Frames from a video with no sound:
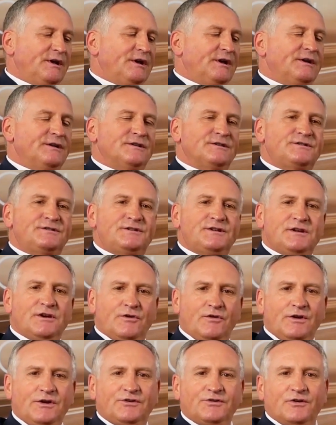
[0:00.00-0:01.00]
in a
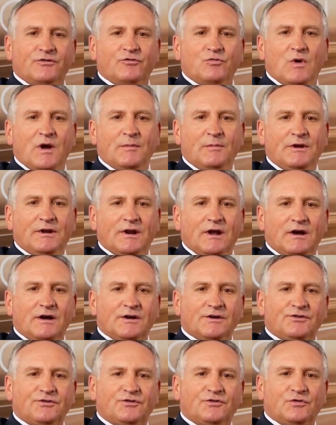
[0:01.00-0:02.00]
series of
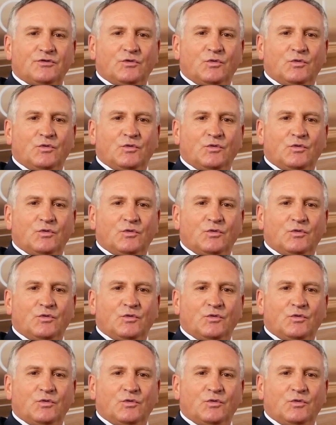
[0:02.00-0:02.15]
webinars